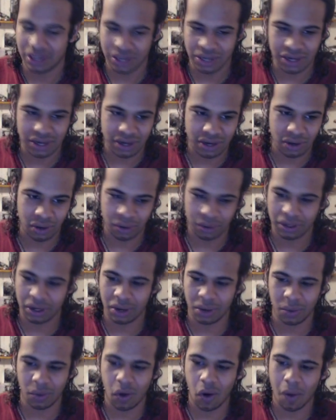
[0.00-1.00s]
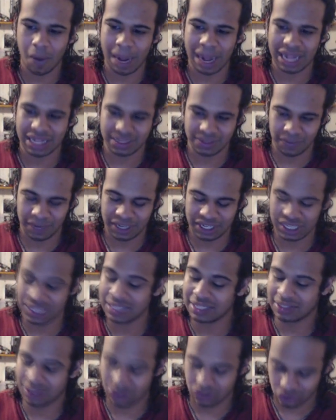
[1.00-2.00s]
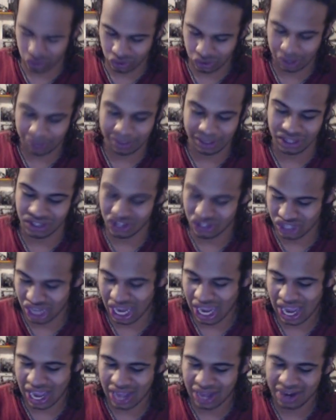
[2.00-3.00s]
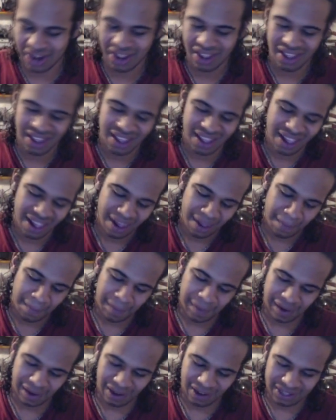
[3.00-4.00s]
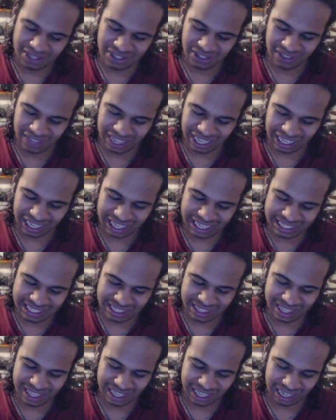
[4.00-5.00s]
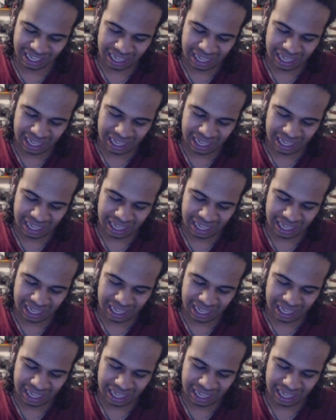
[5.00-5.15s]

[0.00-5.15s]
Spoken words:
Only her robots, which is extremely sad. But also, like, is the thing, like,